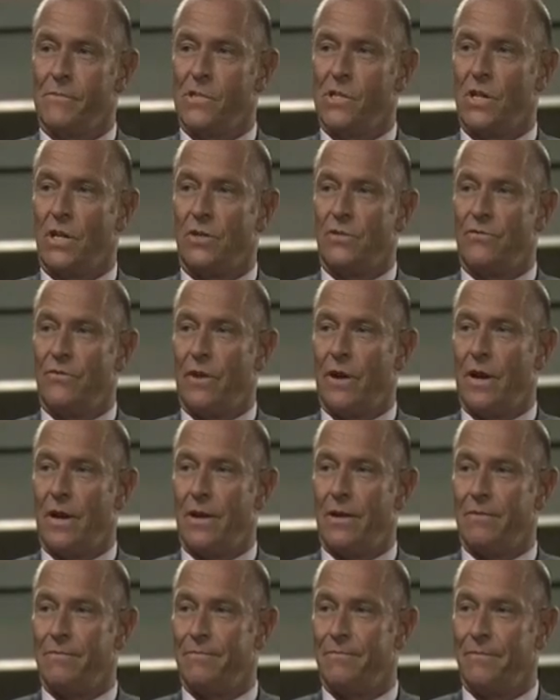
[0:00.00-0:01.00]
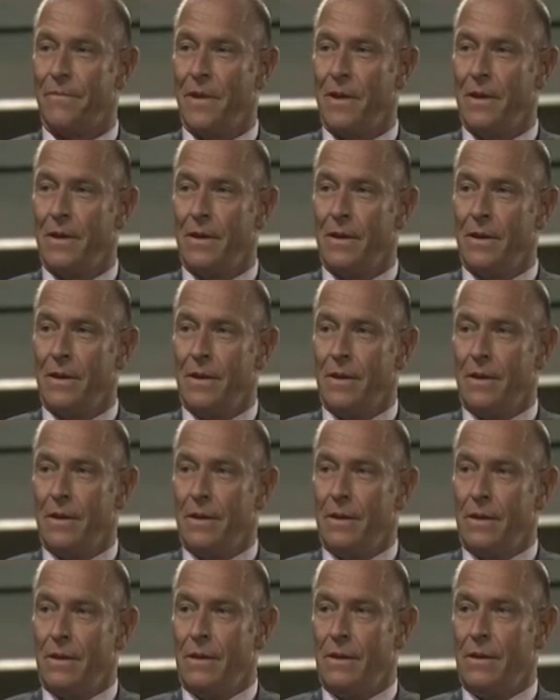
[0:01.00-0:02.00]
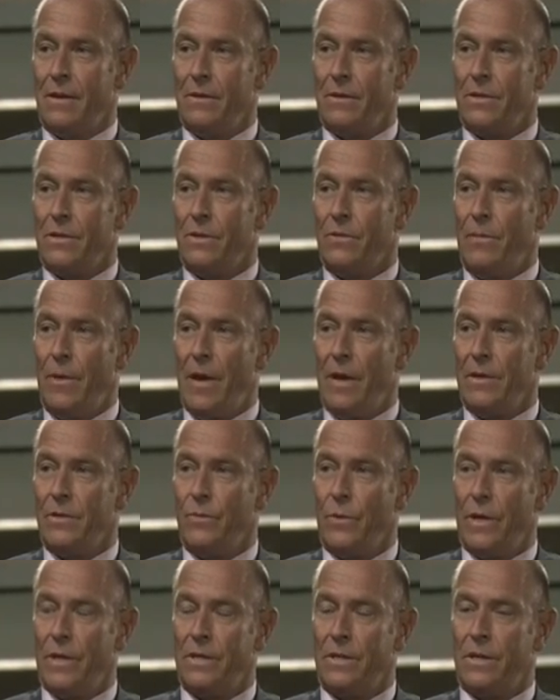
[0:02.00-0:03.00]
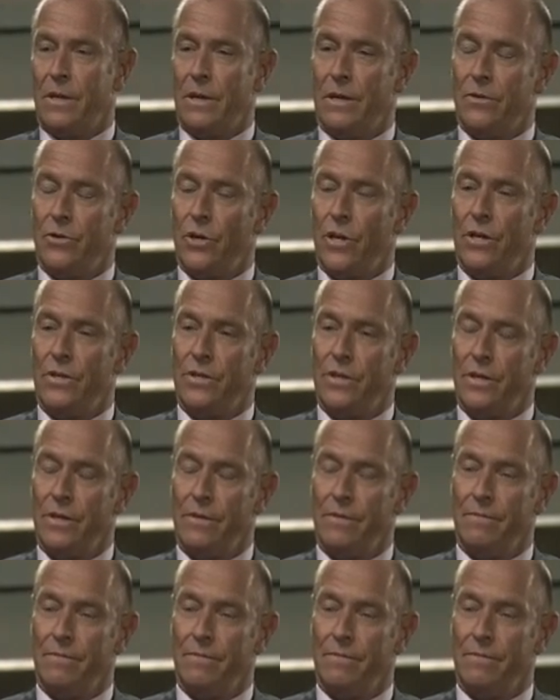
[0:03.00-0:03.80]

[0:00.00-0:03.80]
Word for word: Such fire. You know, it's too bad it's wasted on Jason.